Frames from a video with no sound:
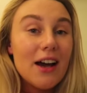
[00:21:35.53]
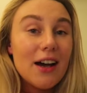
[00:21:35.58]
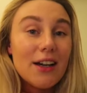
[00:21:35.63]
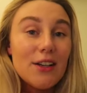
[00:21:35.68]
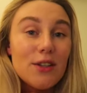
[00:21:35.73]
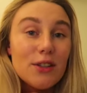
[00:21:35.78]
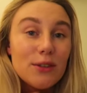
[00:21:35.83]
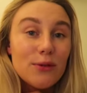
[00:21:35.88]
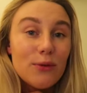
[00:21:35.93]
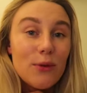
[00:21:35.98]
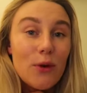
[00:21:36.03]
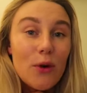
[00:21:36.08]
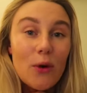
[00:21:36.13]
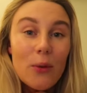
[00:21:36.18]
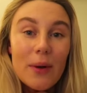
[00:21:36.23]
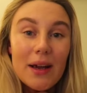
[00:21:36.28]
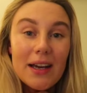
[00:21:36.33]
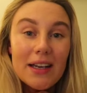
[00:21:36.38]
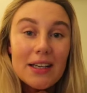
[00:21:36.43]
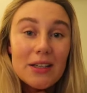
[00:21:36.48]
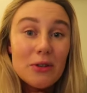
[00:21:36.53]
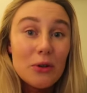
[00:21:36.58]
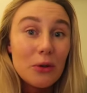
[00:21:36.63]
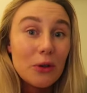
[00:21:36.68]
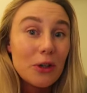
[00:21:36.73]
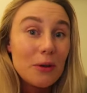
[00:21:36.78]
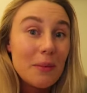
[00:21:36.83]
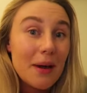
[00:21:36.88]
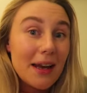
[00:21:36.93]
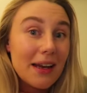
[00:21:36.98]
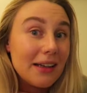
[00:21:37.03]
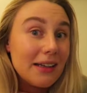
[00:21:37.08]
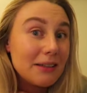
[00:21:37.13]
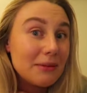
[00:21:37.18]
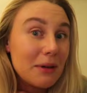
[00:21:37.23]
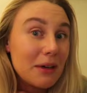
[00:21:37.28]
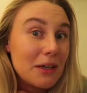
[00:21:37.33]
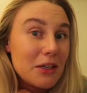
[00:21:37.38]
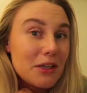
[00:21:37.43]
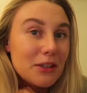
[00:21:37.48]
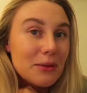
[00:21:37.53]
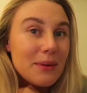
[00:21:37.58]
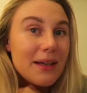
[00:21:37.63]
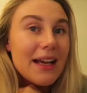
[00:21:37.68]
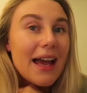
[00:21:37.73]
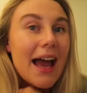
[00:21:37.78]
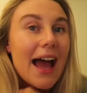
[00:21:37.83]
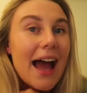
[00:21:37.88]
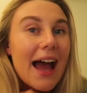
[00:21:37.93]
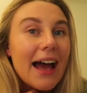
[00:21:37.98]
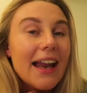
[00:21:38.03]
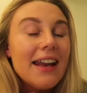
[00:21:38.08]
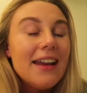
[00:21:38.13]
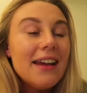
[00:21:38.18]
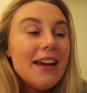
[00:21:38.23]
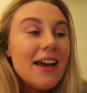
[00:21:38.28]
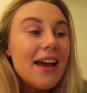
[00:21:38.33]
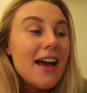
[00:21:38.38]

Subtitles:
I just thought we'd document as much as we can.